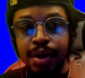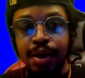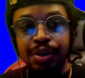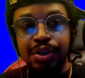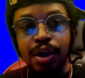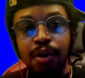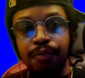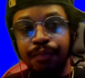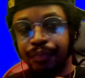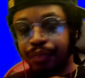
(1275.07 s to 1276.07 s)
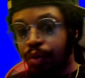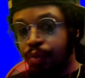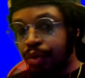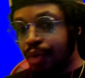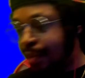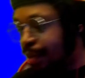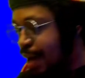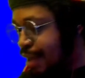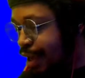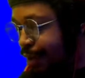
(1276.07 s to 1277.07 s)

So, what do I mean by that?